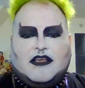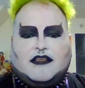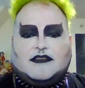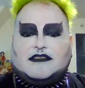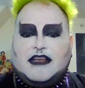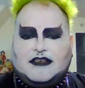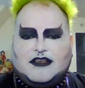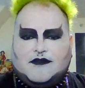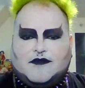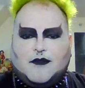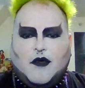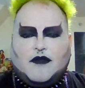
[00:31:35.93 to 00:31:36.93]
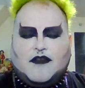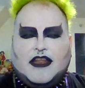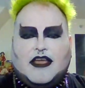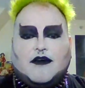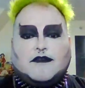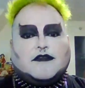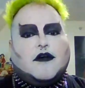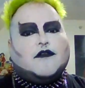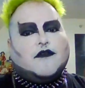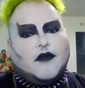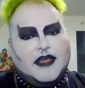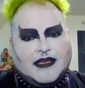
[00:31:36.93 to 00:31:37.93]
Stay tuned for more videos.
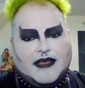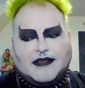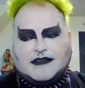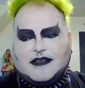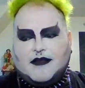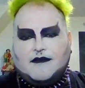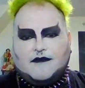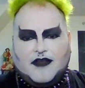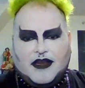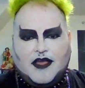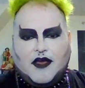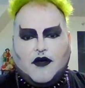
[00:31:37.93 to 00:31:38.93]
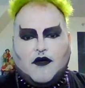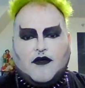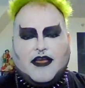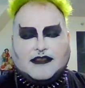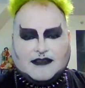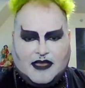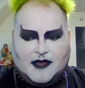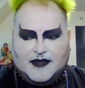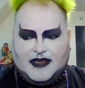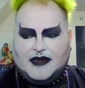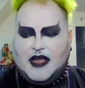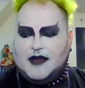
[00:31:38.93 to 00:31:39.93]
Freaka's video is
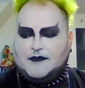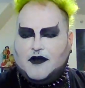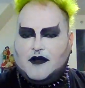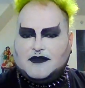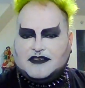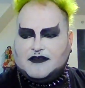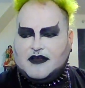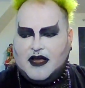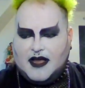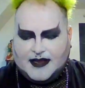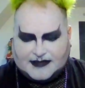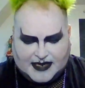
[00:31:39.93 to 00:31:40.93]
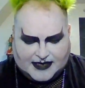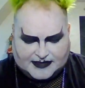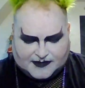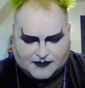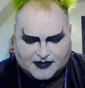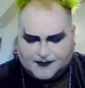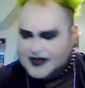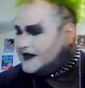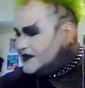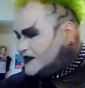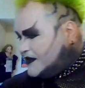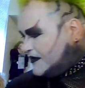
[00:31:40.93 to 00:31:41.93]
coming, I promise you guys. I just want to make
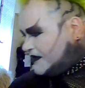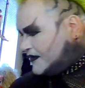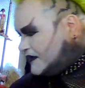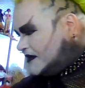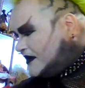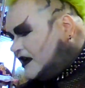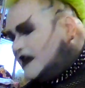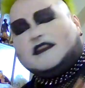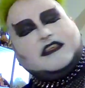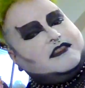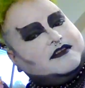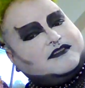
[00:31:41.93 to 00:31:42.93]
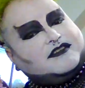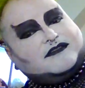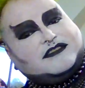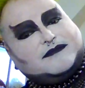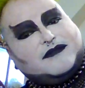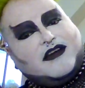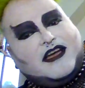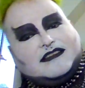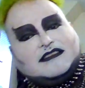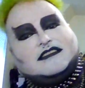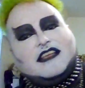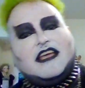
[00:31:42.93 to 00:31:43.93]
sure that there's no surprises.